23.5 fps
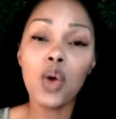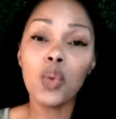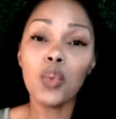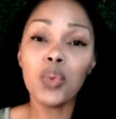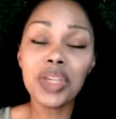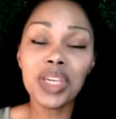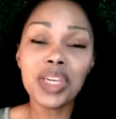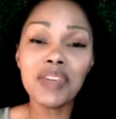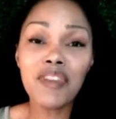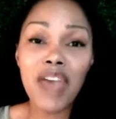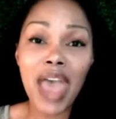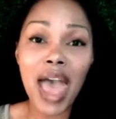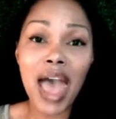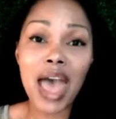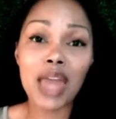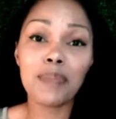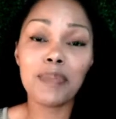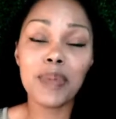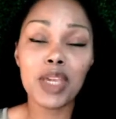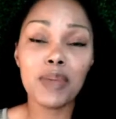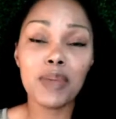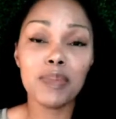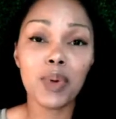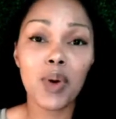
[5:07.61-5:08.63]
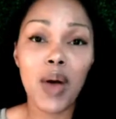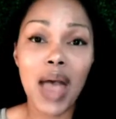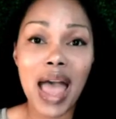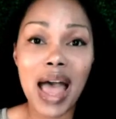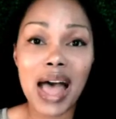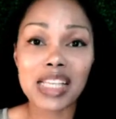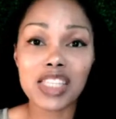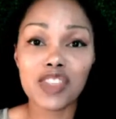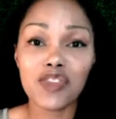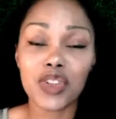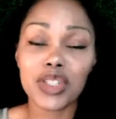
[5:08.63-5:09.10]
We've had people
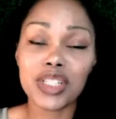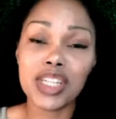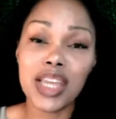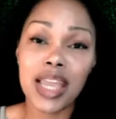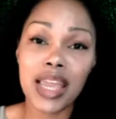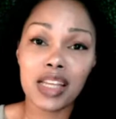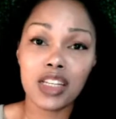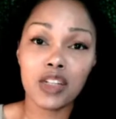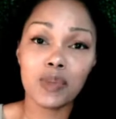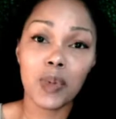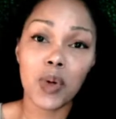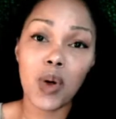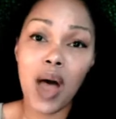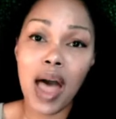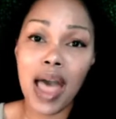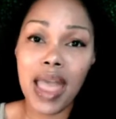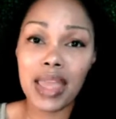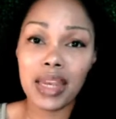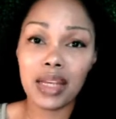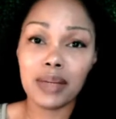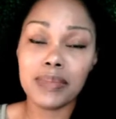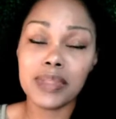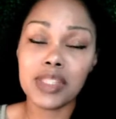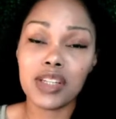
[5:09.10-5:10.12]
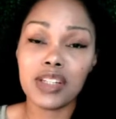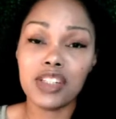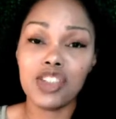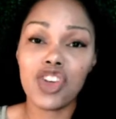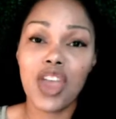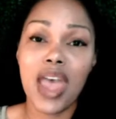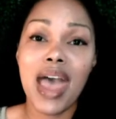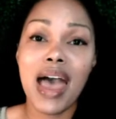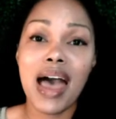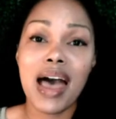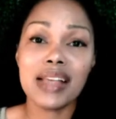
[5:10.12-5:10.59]
ask for tangible items such
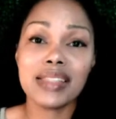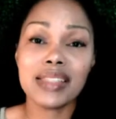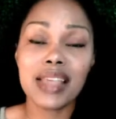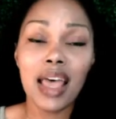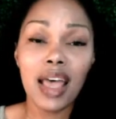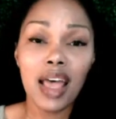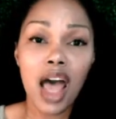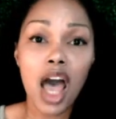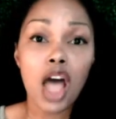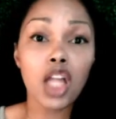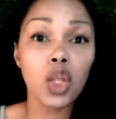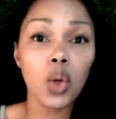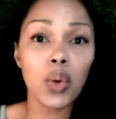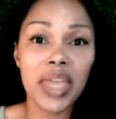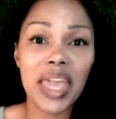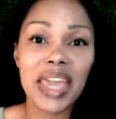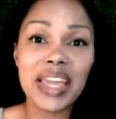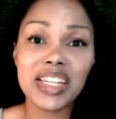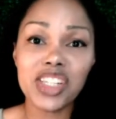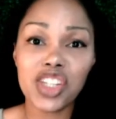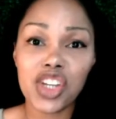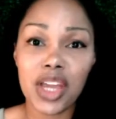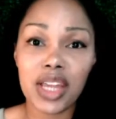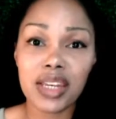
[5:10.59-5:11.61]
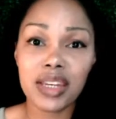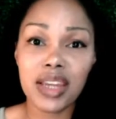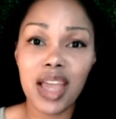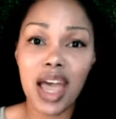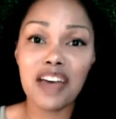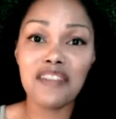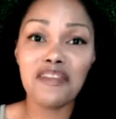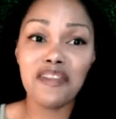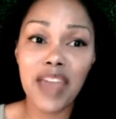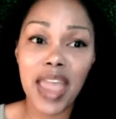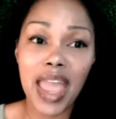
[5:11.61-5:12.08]
as a location,
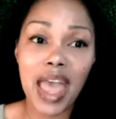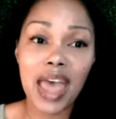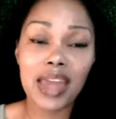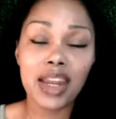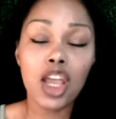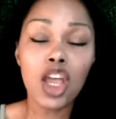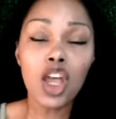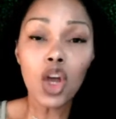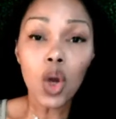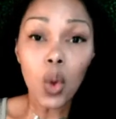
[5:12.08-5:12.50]
a van,